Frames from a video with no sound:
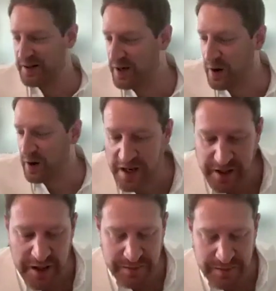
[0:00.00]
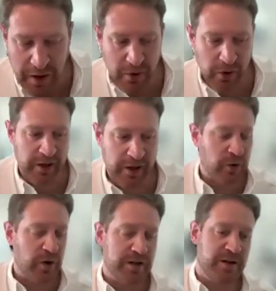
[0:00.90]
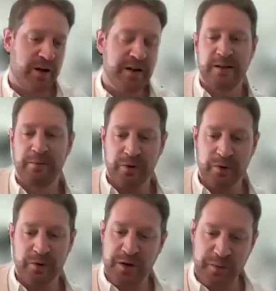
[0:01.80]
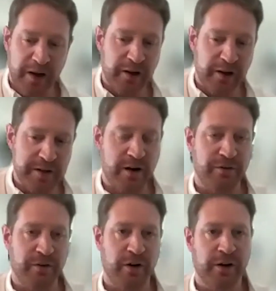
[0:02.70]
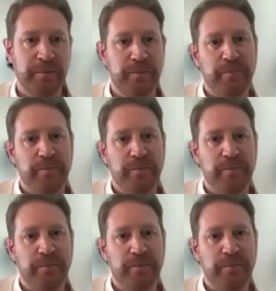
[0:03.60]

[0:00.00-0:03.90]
you know, it's mind-boggling and quite exciting, but also a little bit terrifying.